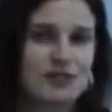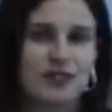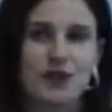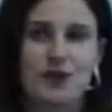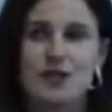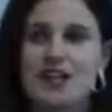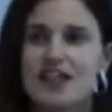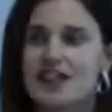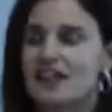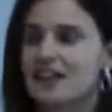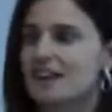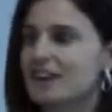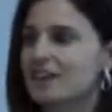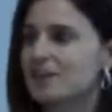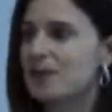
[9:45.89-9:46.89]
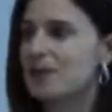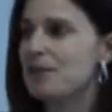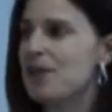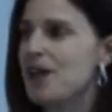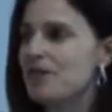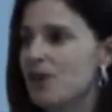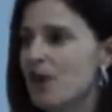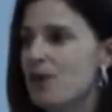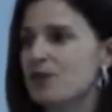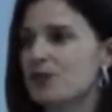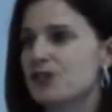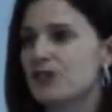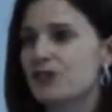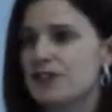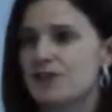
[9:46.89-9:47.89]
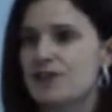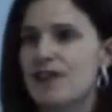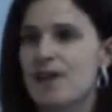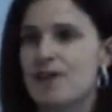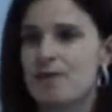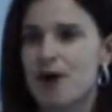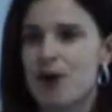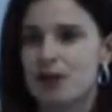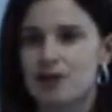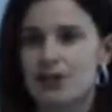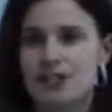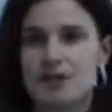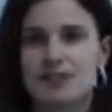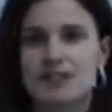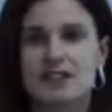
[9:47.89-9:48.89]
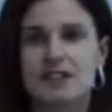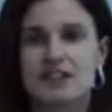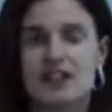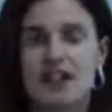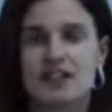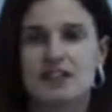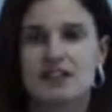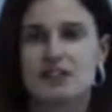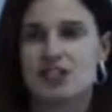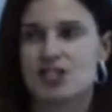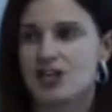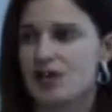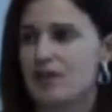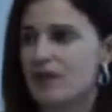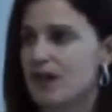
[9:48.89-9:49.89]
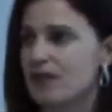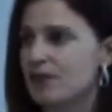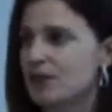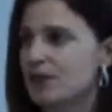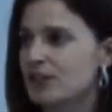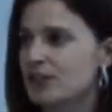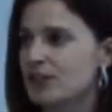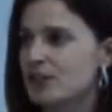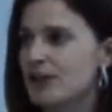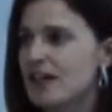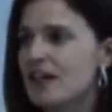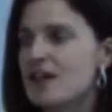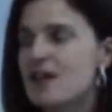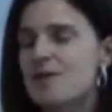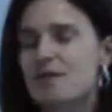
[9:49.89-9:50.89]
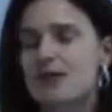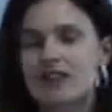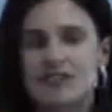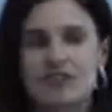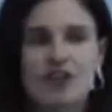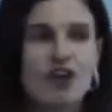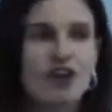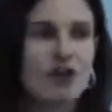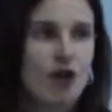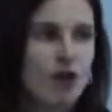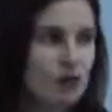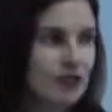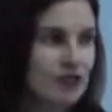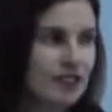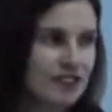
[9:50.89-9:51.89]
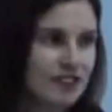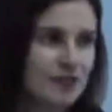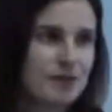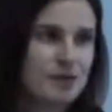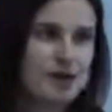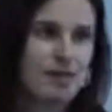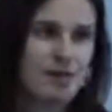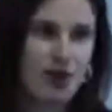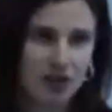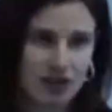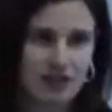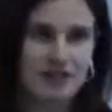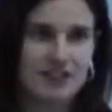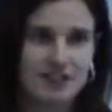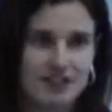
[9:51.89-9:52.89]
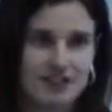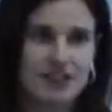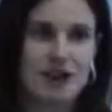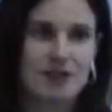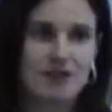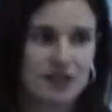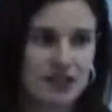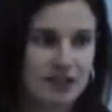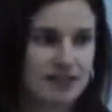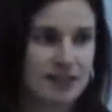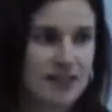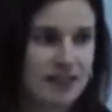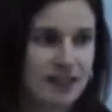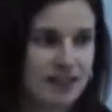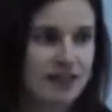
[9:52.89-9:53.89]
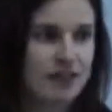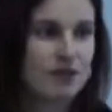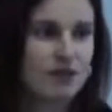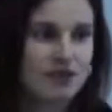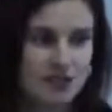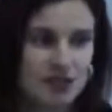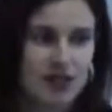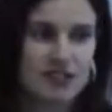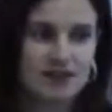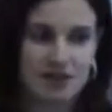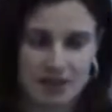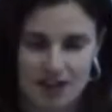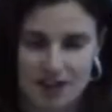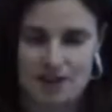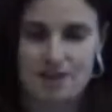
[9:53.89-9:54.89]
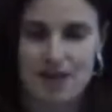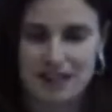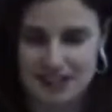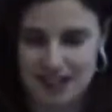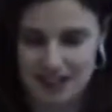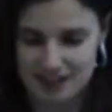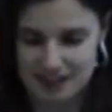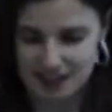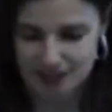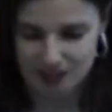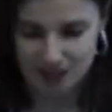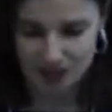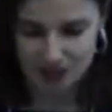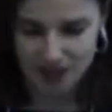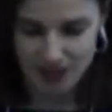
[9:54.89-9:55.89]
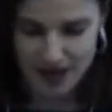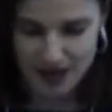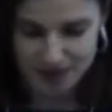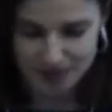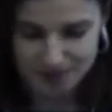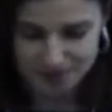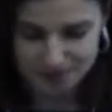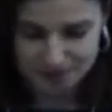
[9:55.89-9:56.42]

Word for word: So eh, people have the opportunity to develop partnerships and, and, share what everyone's doing, but it's not onerous to be a part of this collaborative. And I think we've tried to kind of maintain that along the way.